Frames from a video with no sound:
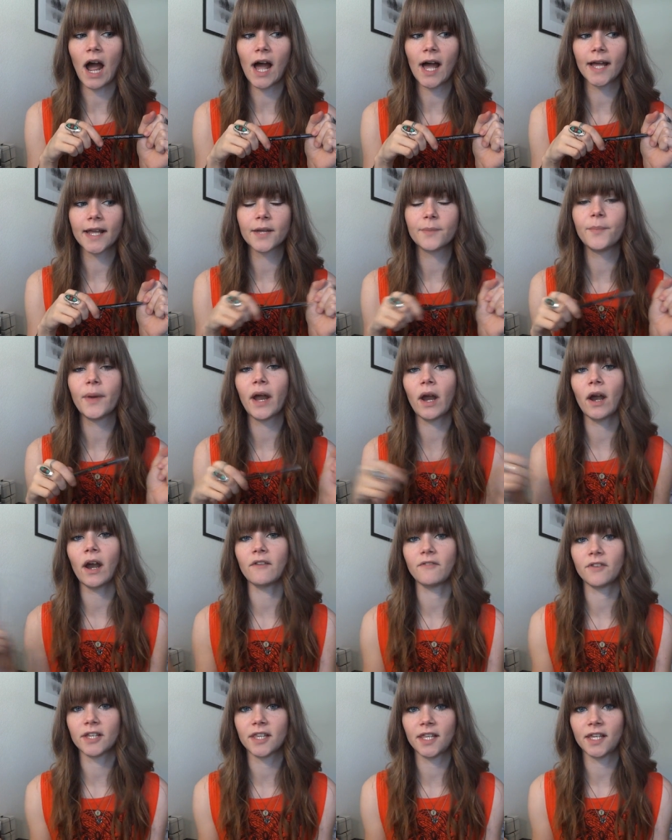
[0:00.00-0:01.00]
I compare
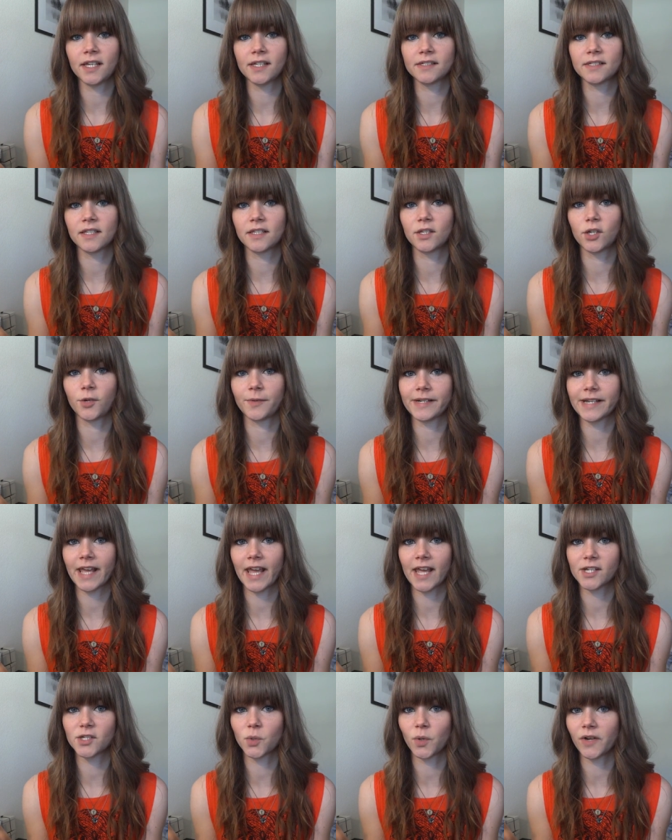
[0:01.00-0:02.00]
everything to the Urban
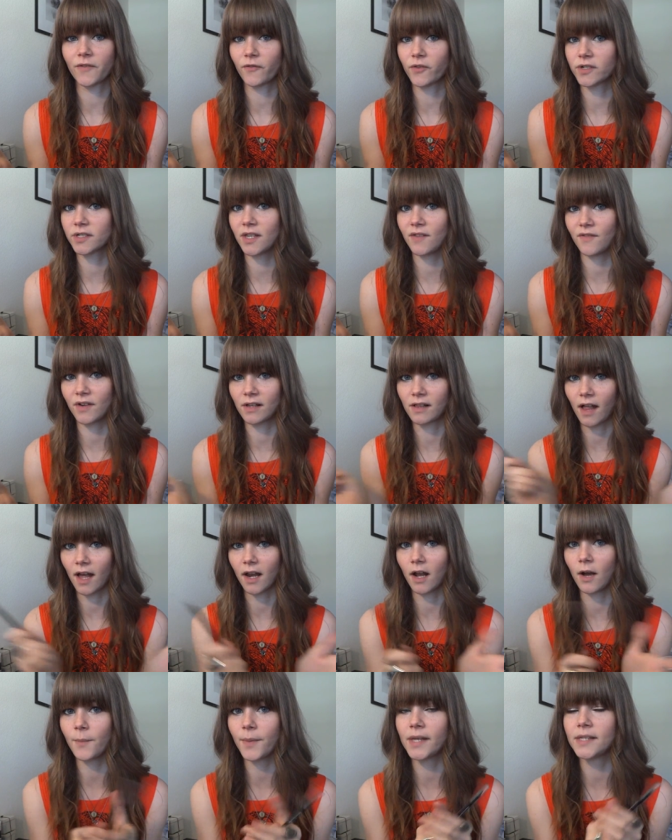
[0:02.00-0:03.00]
Decay 24-7
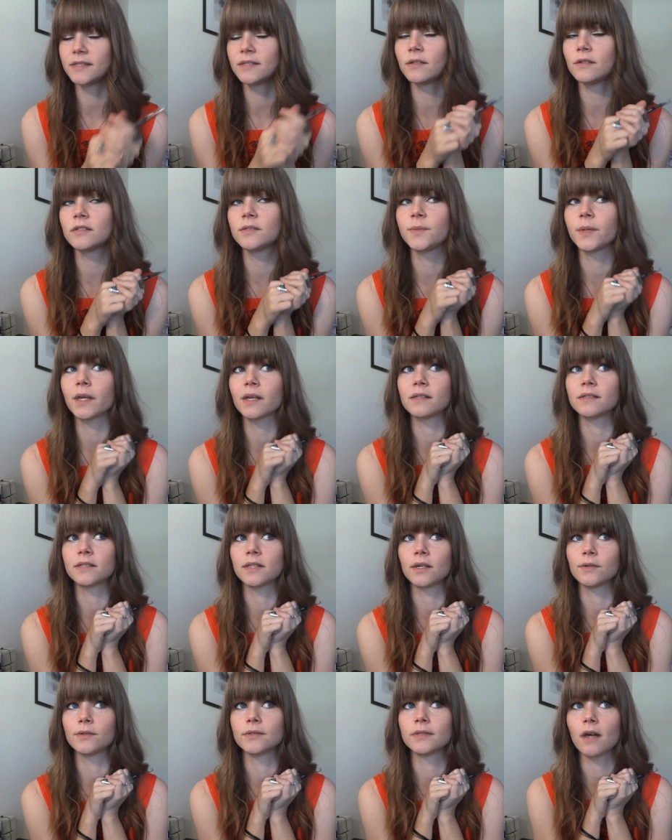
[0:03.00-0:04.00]
Glide-On pencils because
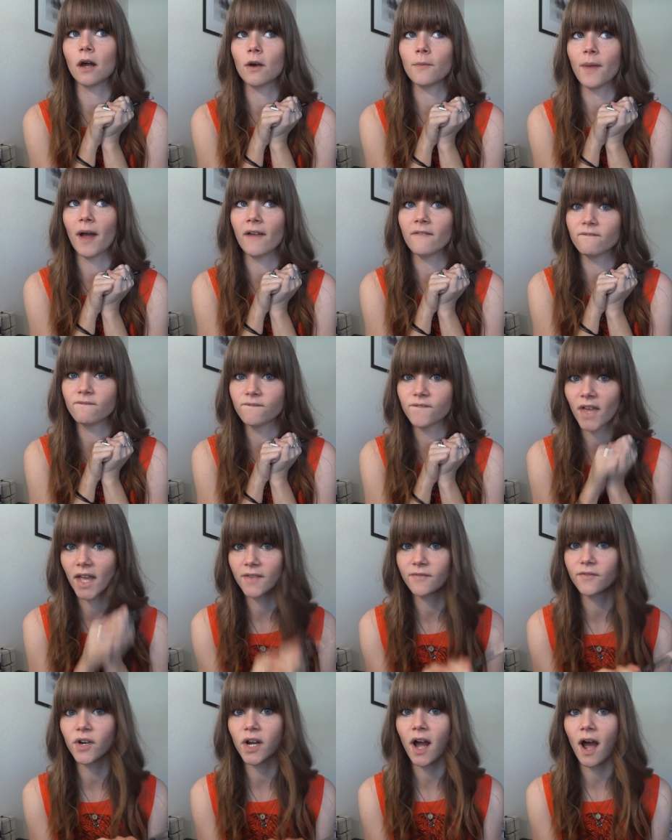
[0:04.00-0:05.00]
those are my
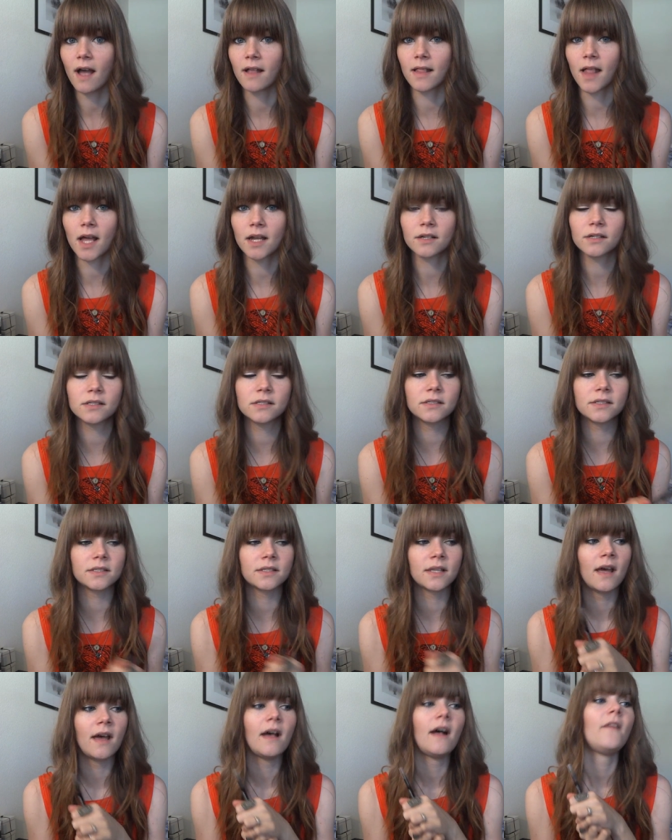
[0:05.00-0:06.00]
favorite
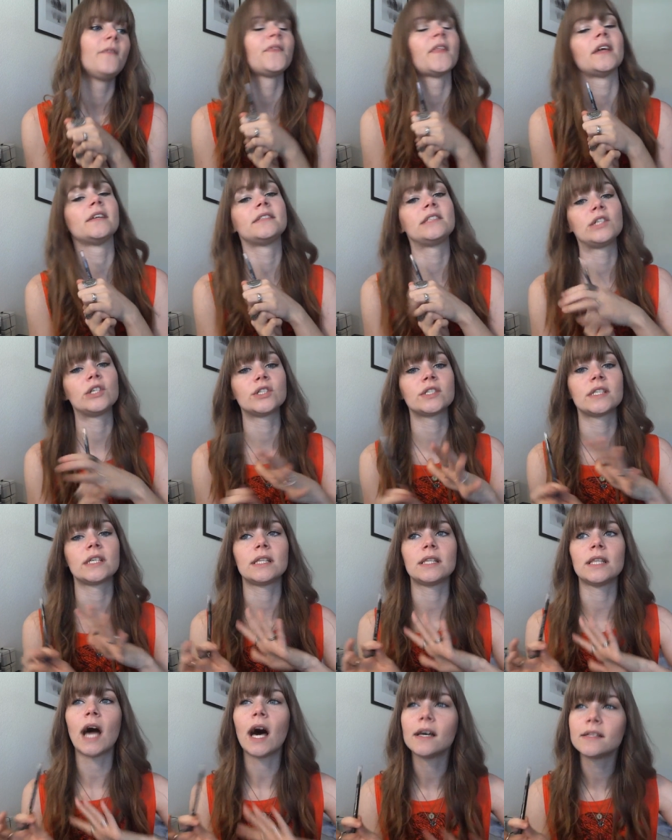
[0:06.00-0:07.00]
eyeliners. They
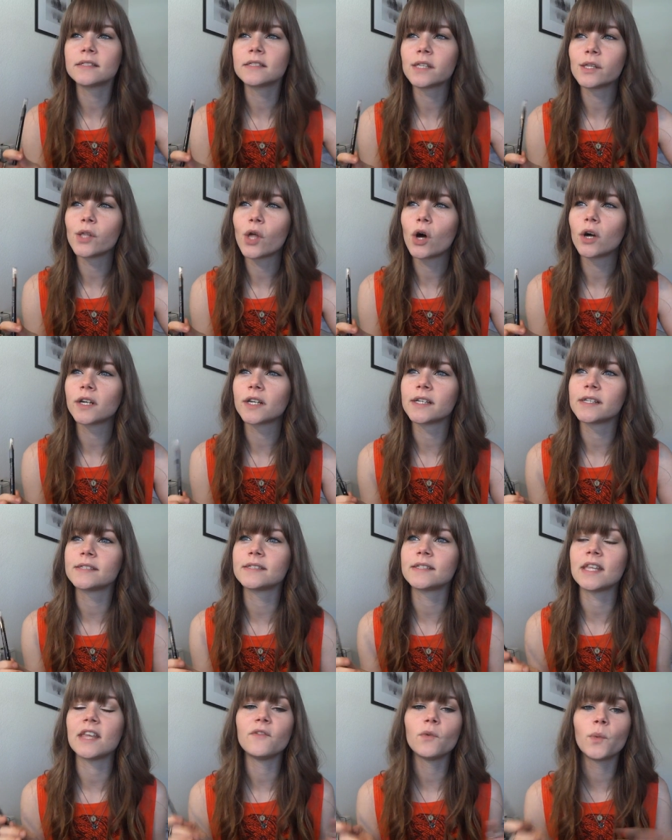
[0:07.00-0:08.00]
seriously last the
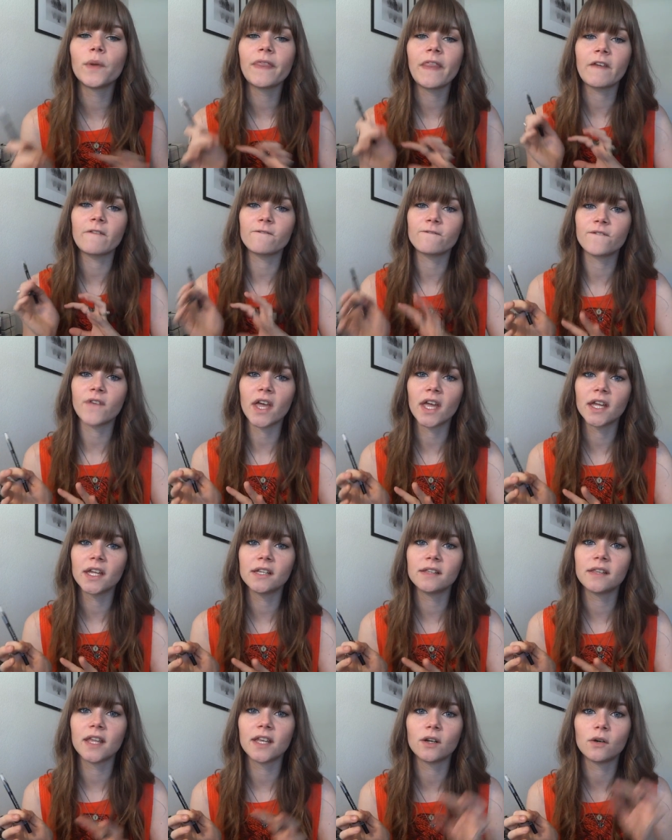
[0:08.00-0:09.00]
longest. Even when they
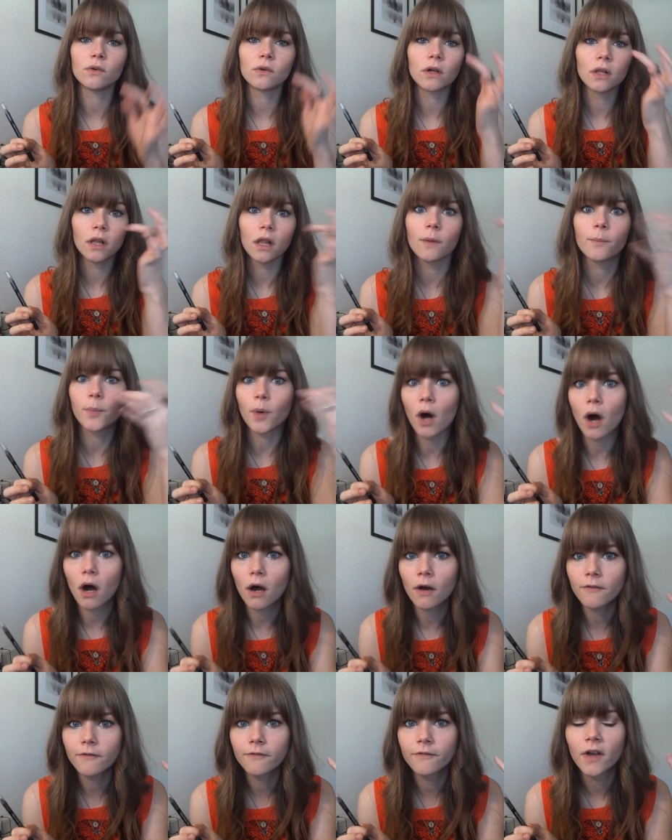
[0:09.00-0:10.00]
fade, they don't clump
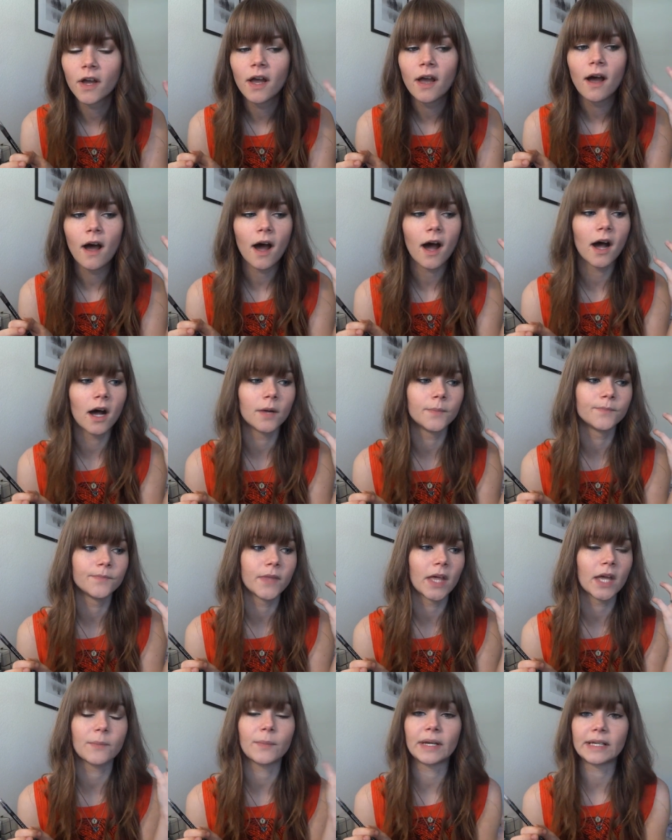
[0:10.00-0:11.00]
off
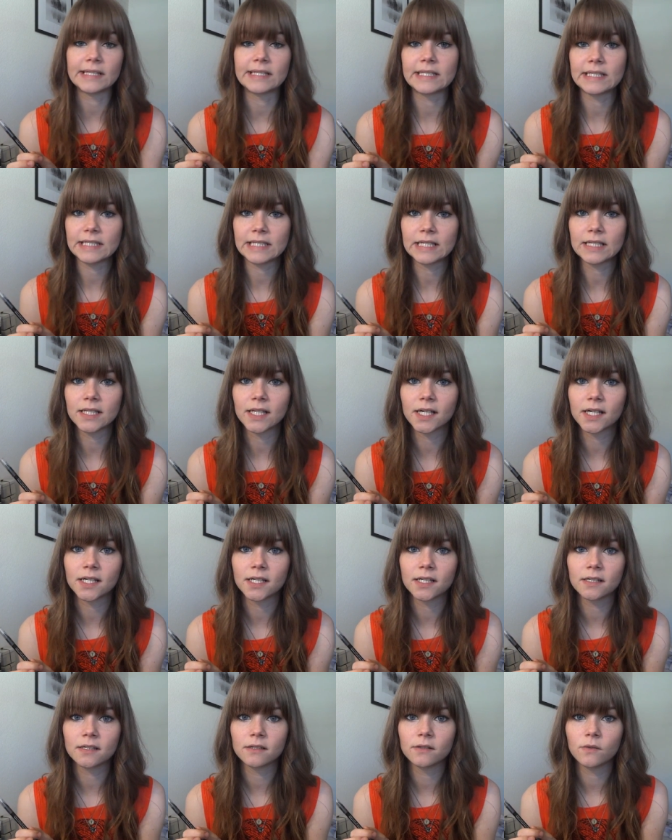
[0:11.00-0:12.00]
um, like my
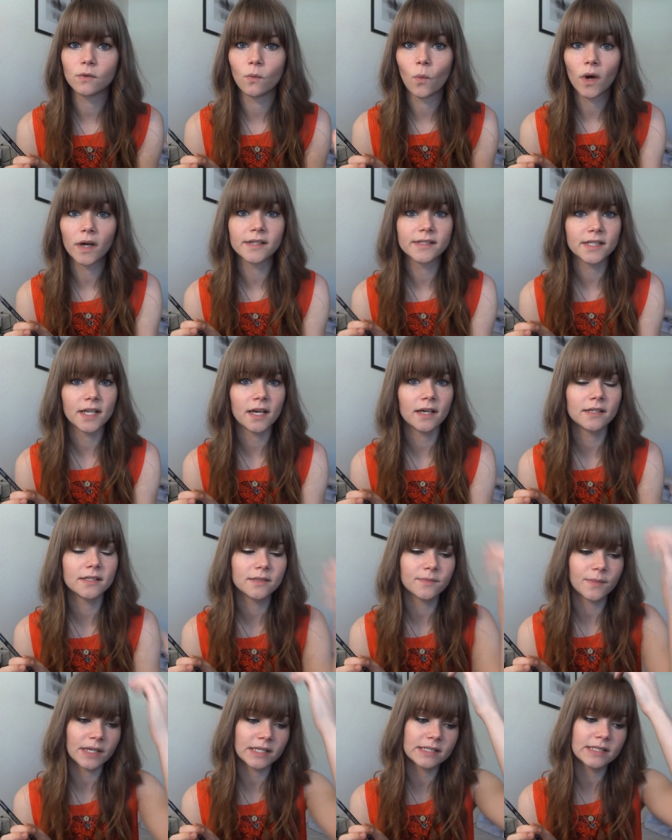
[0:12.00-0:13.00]
Stila one
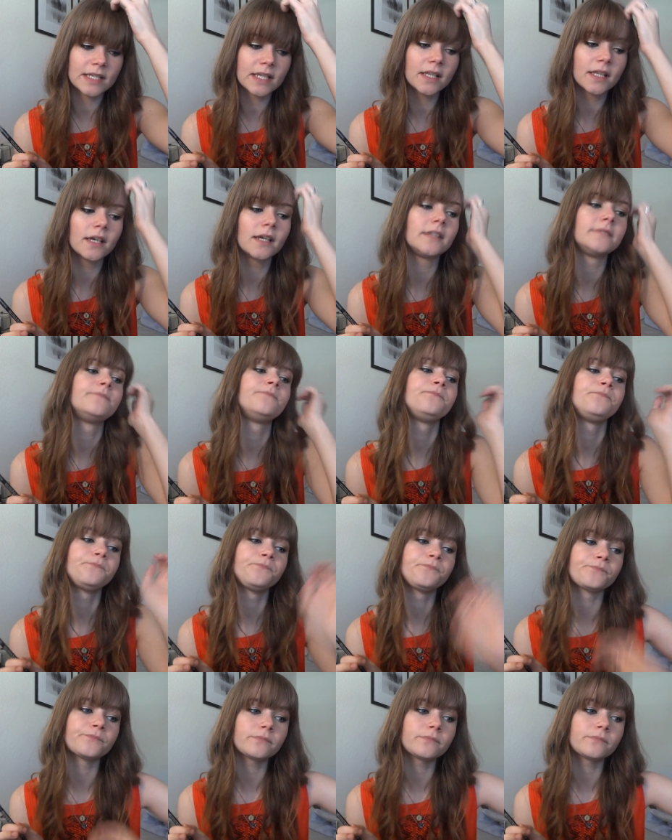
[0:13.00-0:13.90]
does. My Stila